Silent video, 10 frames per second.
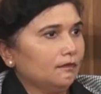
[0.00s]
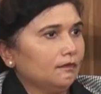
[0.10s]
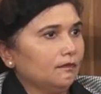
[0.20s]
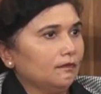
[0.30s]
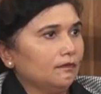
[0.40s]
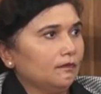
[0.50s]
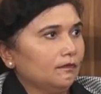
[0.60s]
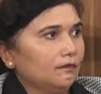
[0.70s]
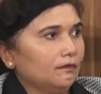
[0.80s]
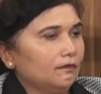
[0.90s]

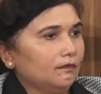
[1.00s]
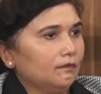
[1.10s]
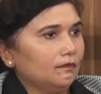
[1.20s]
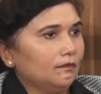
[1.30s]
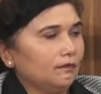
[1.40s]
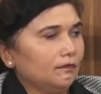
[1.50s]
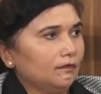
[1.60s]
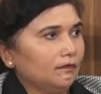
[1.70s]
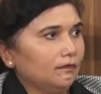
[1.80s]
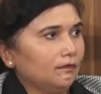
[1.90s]

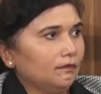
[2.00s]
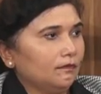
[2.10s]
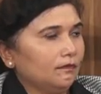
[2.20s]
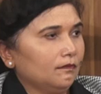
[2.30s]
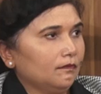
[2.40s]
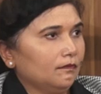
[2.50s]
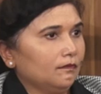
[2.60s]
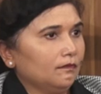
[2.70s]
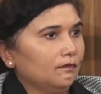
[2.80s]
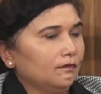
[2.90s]

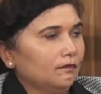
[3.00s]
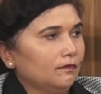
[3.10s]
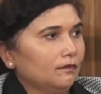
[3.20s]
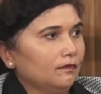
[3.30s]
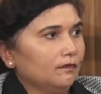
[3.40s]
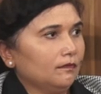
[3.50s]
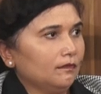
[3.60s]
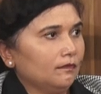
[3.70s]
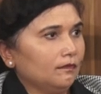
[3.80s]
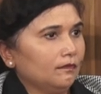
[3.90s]

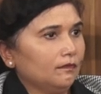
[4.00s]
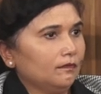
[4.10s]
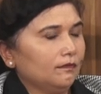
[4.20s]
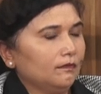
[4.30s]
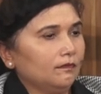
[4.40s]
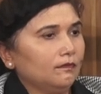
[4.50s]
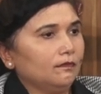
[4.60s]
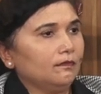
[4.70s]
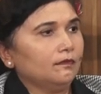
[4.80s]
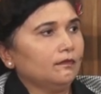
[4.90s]

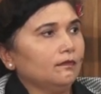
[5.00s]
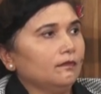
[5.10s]
[no speech]